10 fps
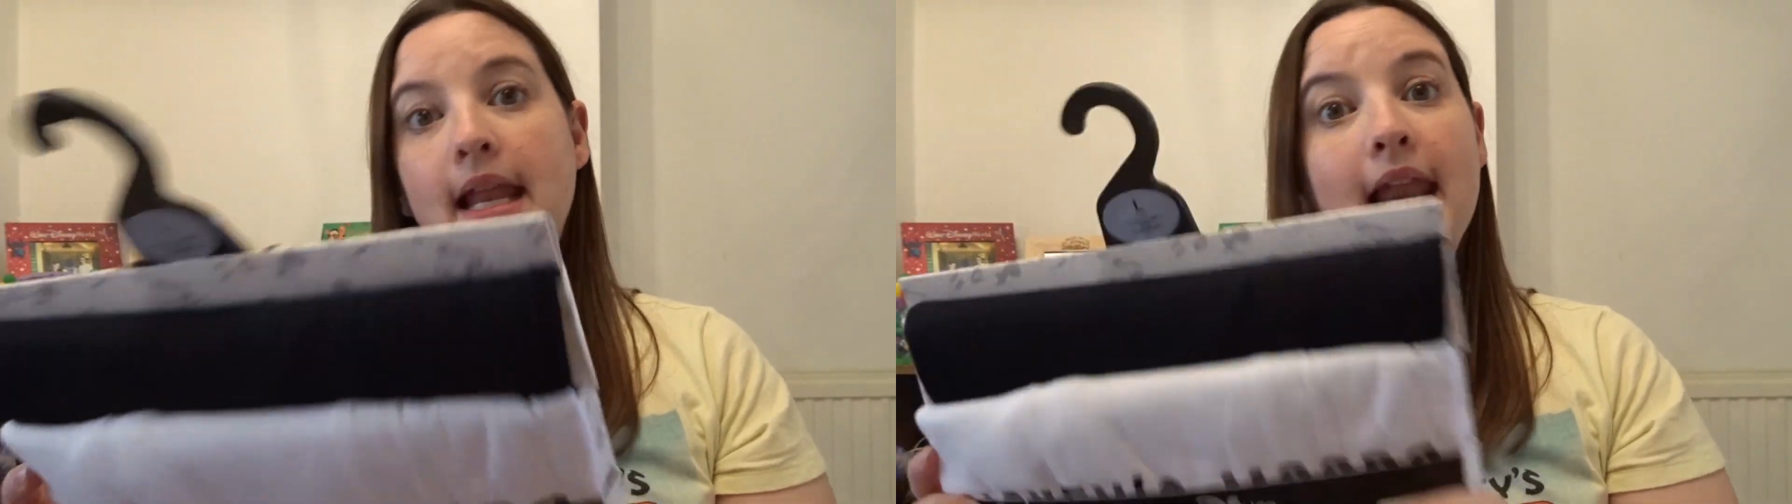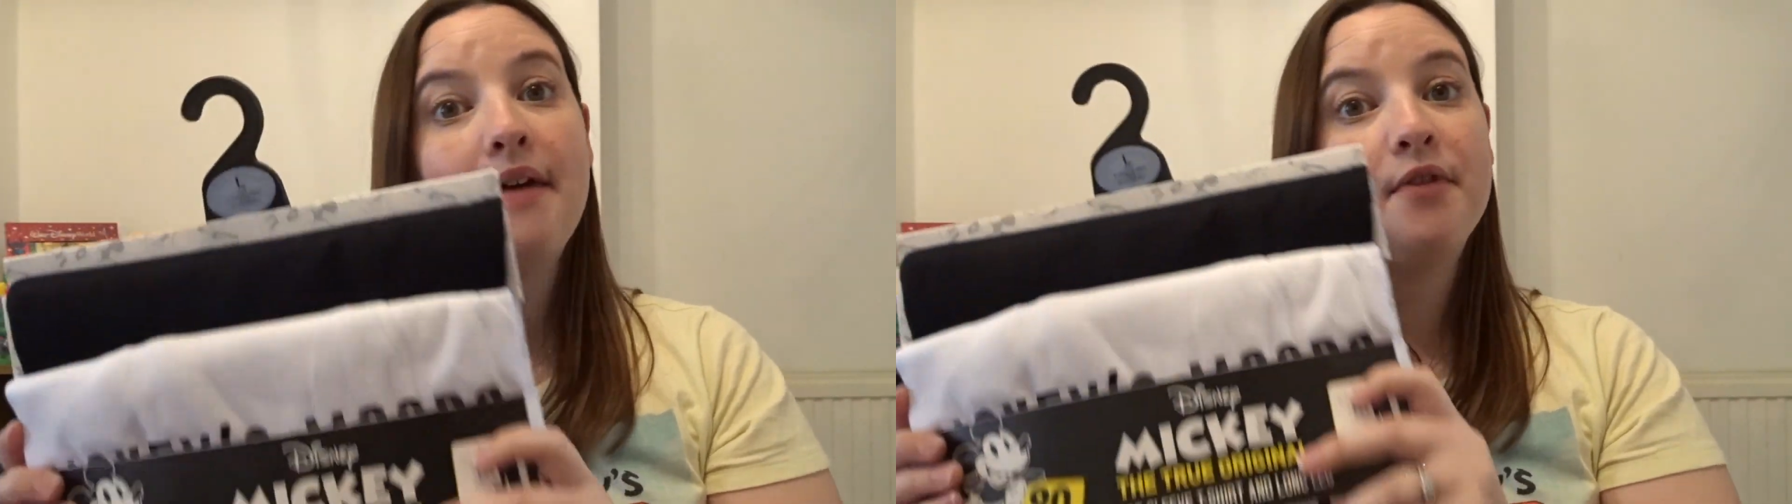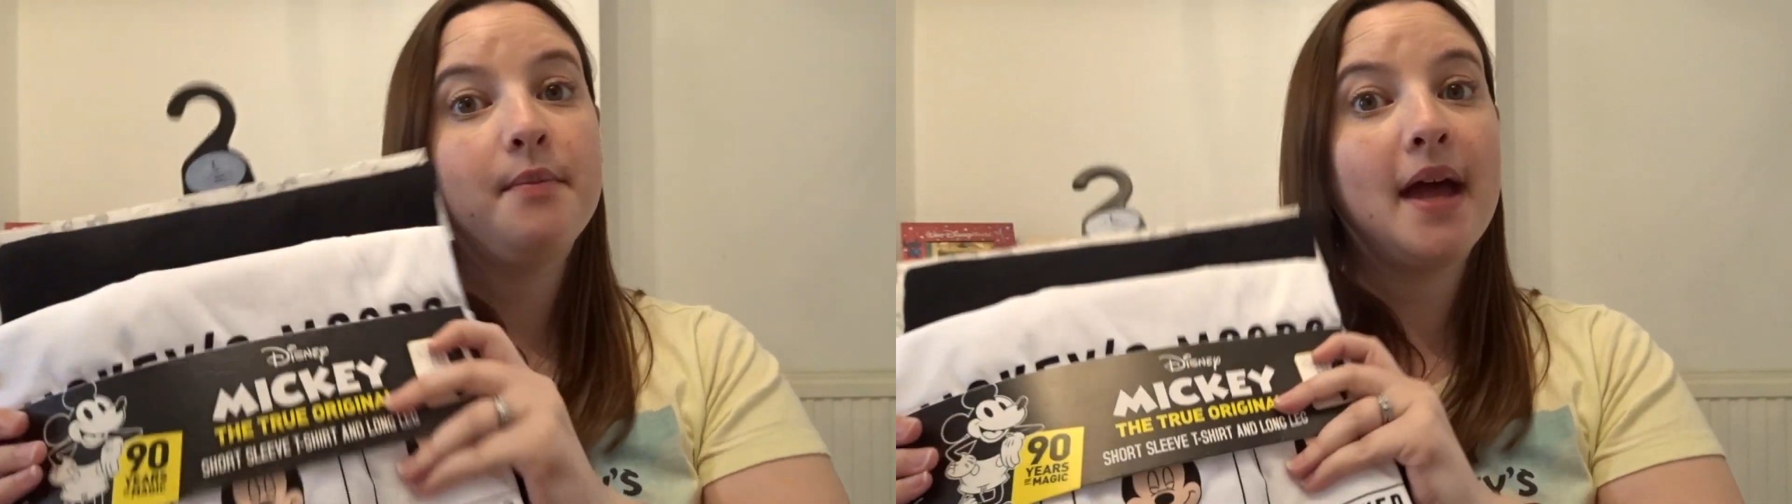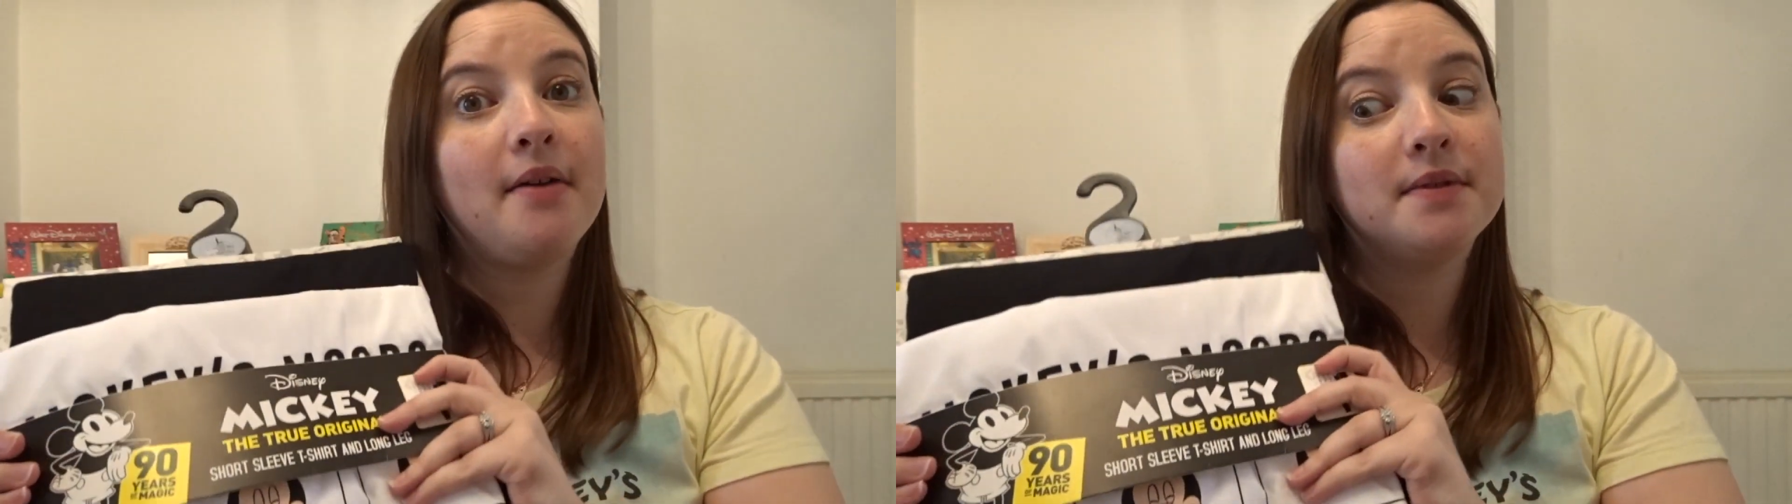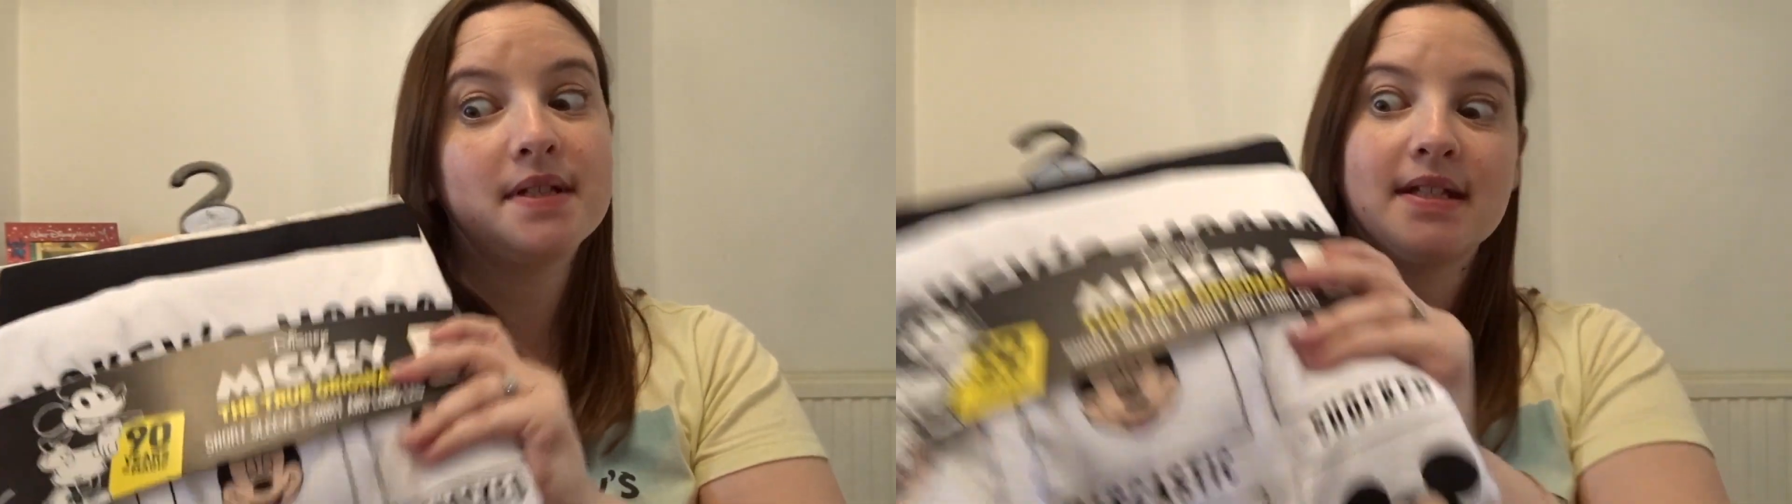eleven
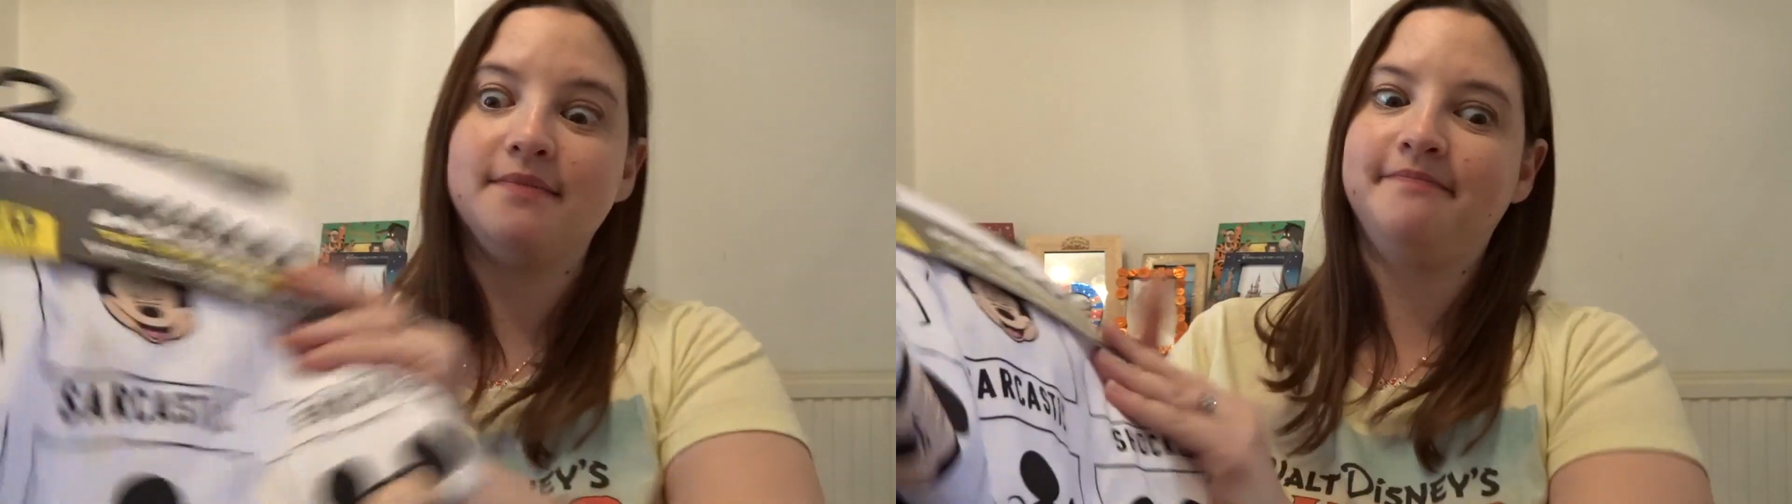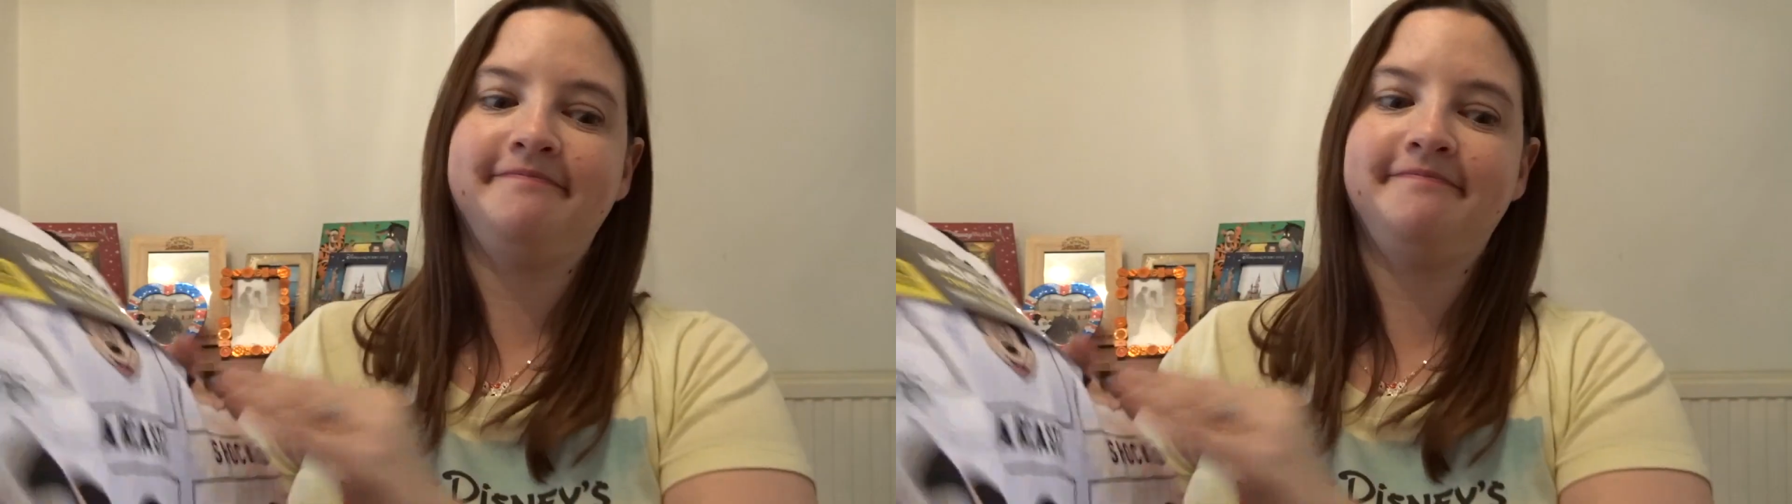pounds.